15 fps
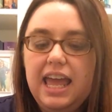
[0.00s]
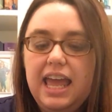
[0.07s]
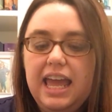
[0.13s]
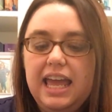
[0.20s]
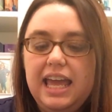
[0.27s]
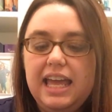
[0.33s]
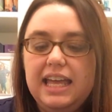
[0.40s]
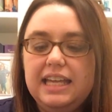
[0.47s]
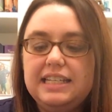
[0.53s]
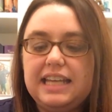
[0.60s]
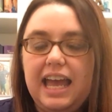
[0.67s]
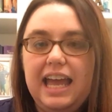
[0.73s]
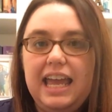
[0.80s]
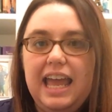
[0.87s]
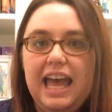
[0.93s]
and
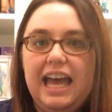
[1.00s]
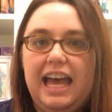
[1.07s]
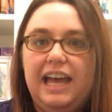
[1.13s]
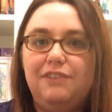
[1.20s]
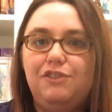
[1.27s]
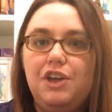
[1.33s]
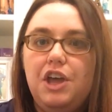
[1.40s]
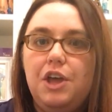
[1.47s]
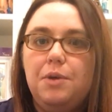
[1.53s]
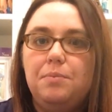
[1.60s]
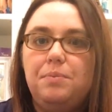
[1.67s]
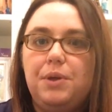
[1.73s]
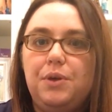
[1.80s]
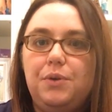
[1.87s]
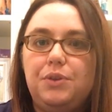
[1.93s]
I have
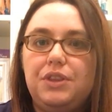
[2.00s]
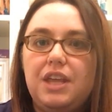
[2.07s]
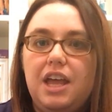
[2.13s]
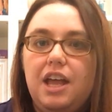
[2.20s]
both